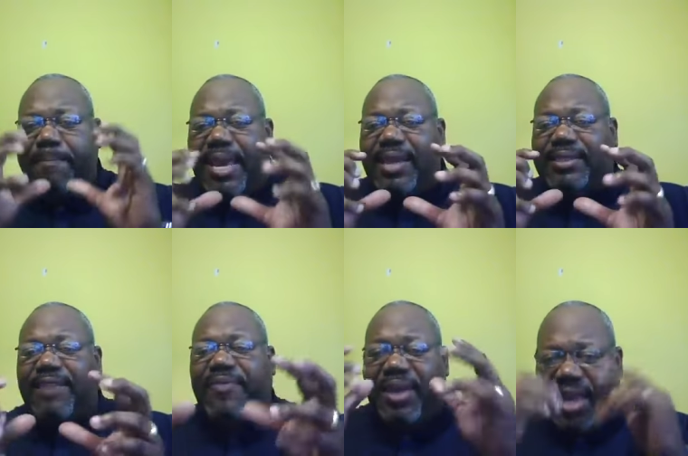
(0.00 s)
that means
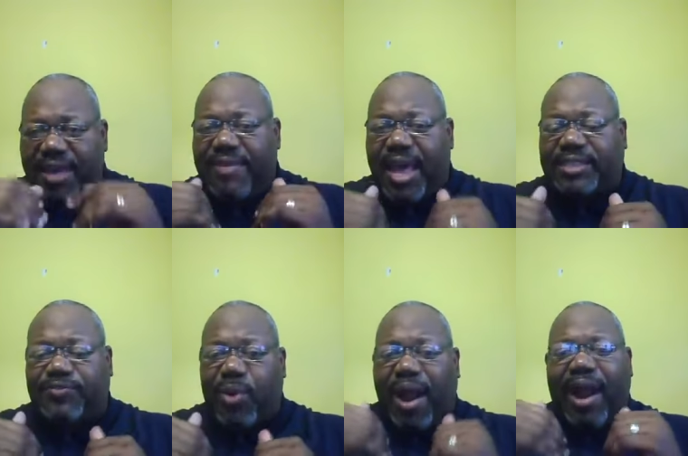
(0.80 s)
that forgive
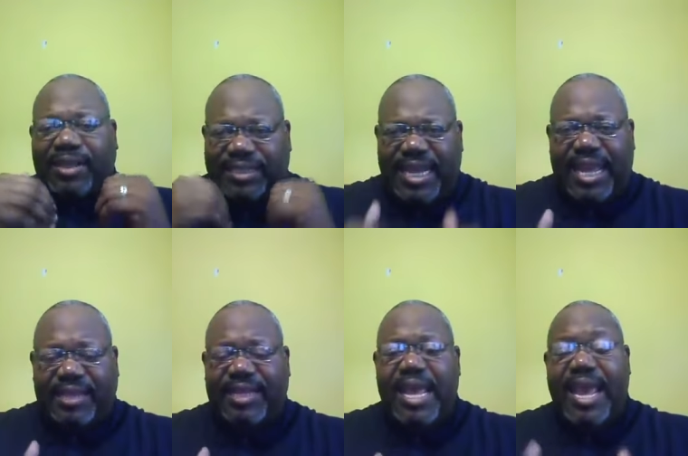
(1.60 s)
us for our
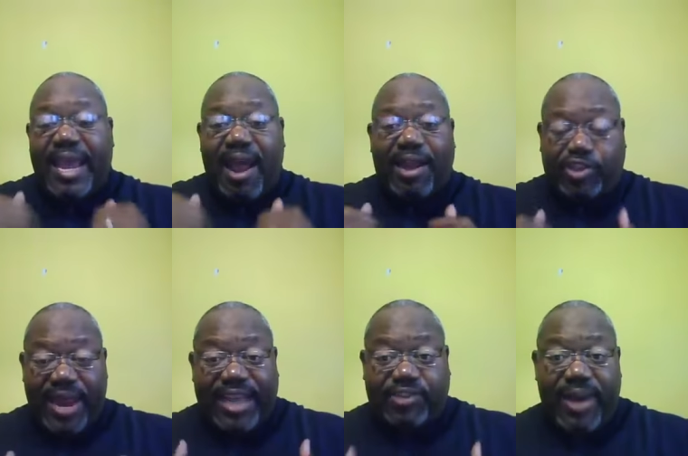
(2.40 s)
sins and our
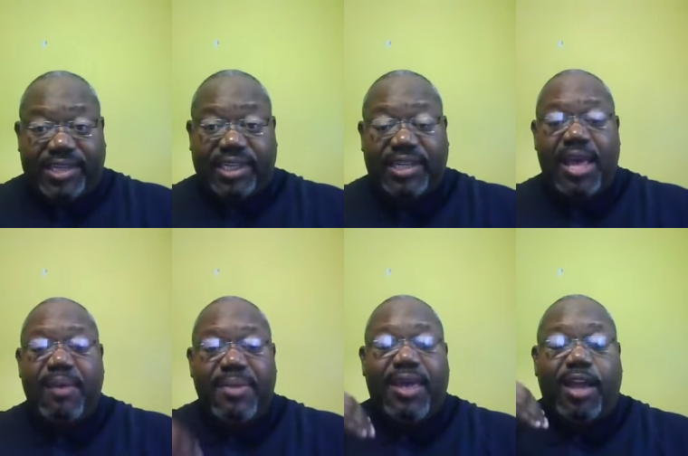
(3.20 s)
transgressions
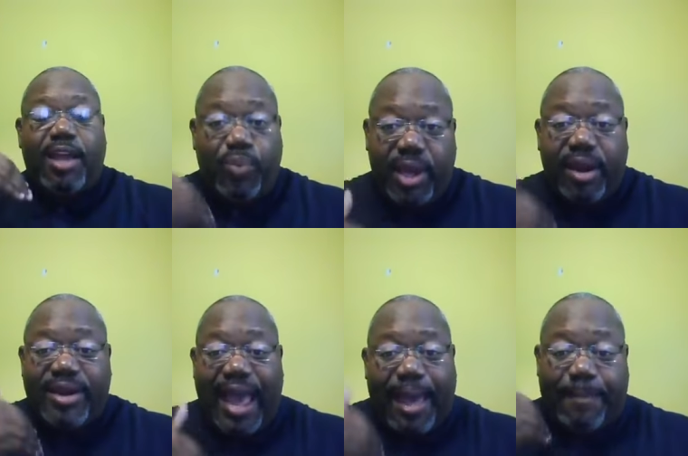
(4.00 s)
because
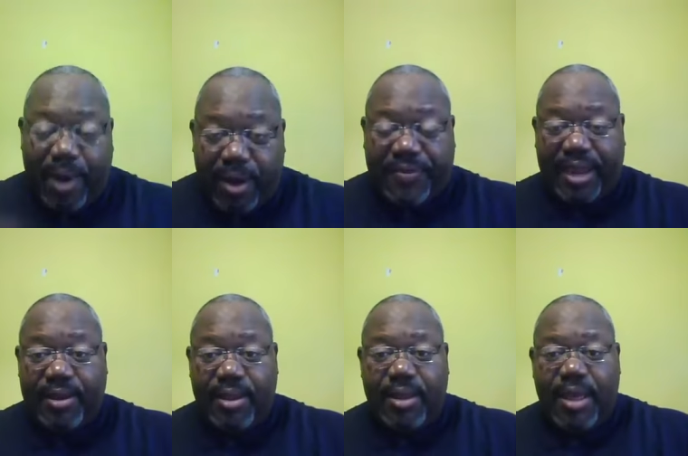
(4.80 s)
we're not
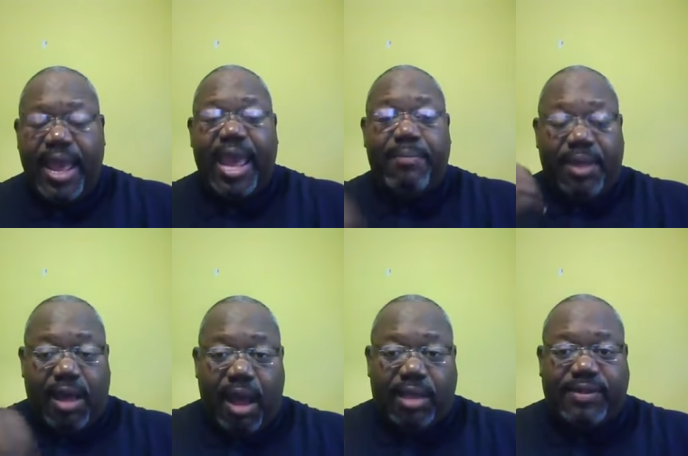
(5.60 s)
perfect. And
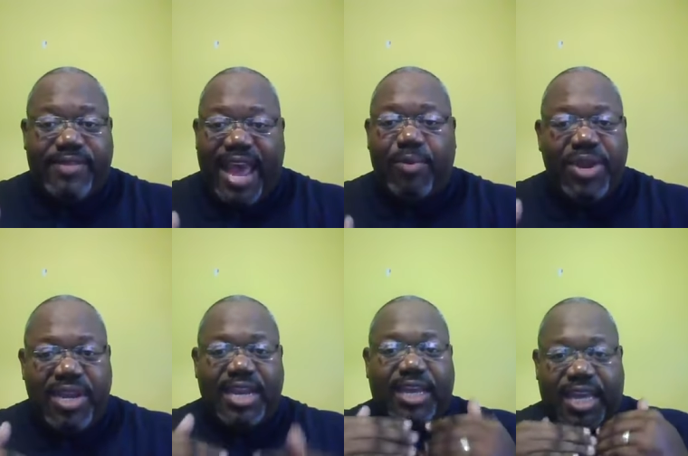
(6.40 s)
because of that, we
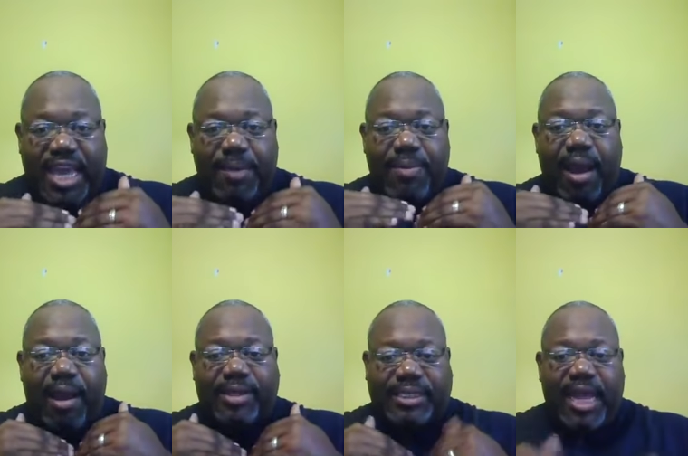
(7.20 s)
need to keep
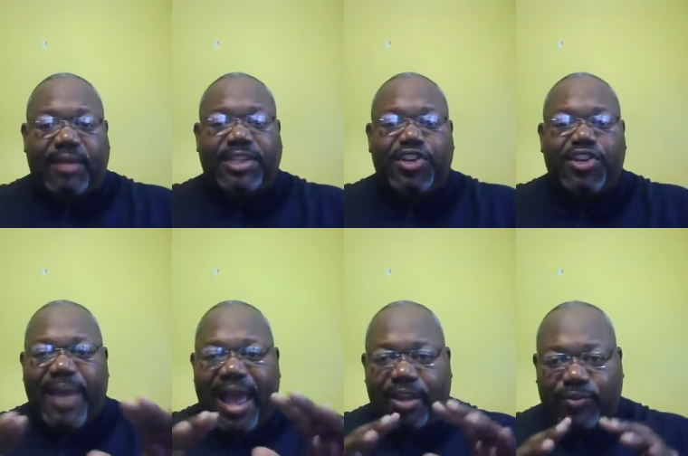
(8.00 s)
ourselves in due
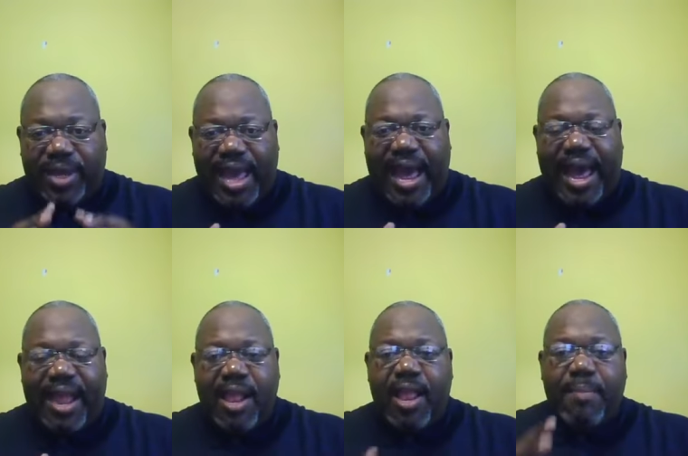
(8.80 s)
bounds with
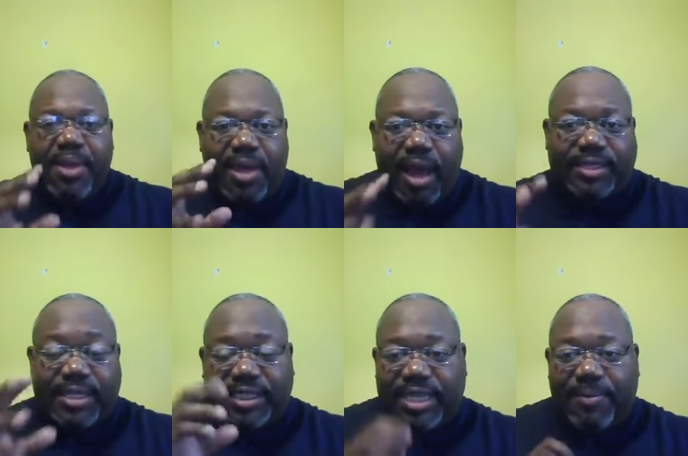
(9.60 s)
God because
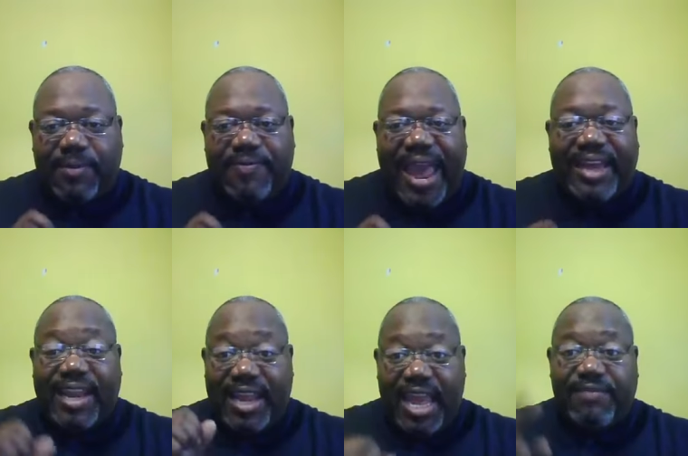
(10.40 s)
of the simple fact
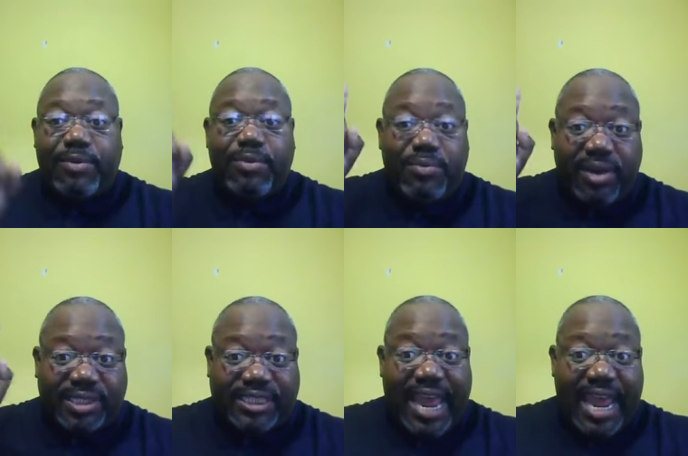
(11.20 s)
that even when we're
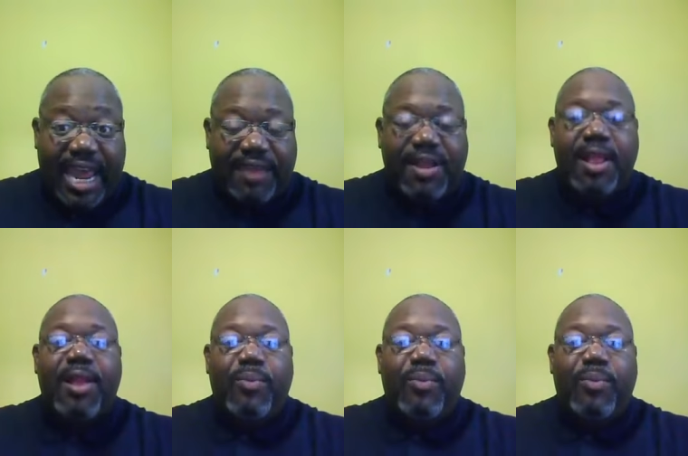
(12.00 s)
saved,